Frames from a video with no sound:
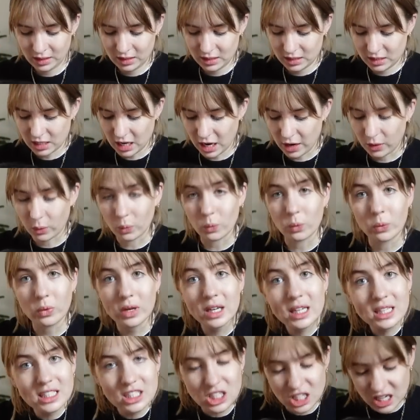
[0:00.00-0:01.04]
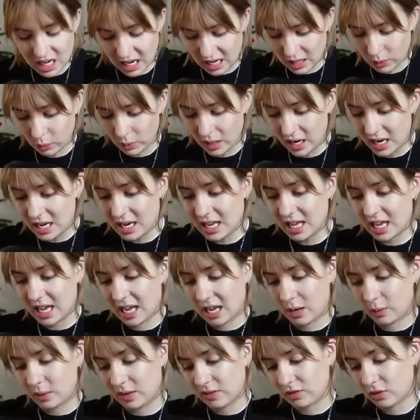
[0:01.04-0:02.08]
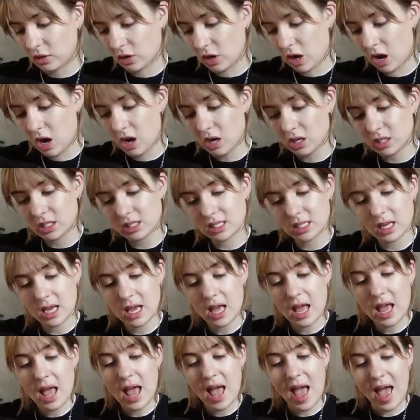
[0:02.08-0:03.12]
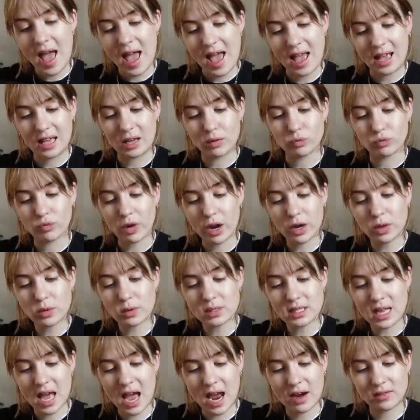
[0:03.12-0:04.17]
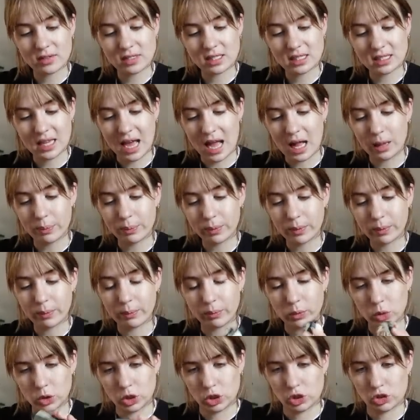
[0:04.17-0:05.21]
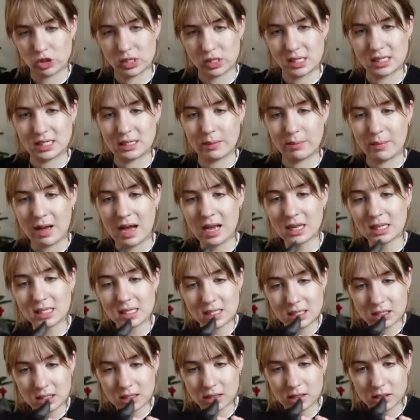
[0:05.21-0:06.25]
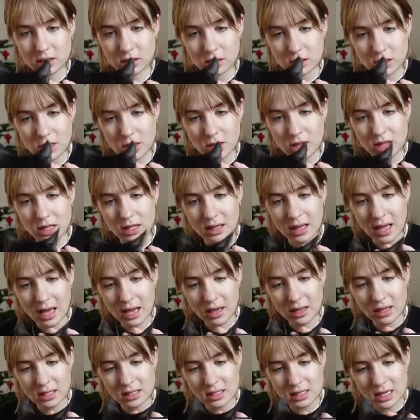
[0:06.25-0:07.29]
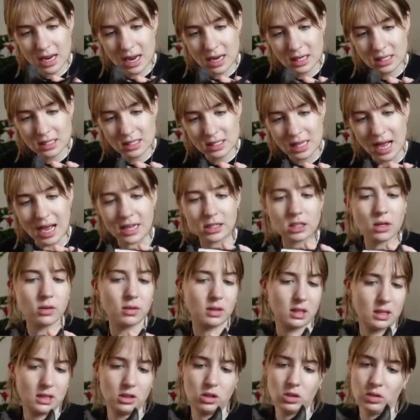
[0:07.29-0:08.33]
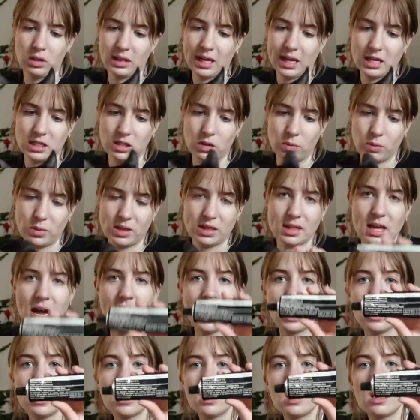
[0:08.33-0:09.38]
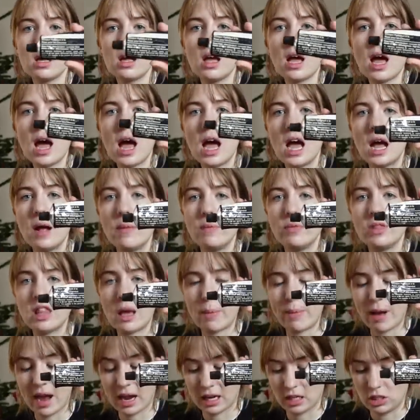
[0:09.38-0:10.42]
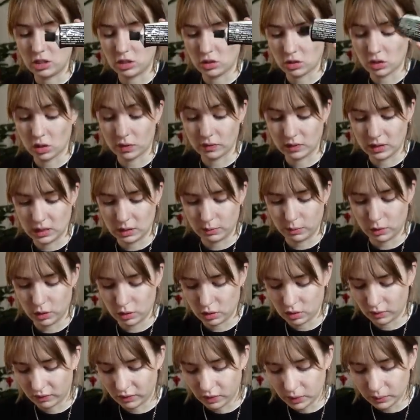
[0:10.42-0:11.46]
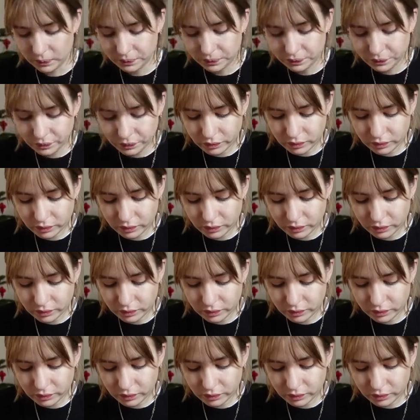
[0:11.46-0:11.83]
So, Ouija, in here we've got a rose hair and scalp moisturising mask. Do you think that is nice? I don't think you'll get on with that. Their packaging is obviously beautiful.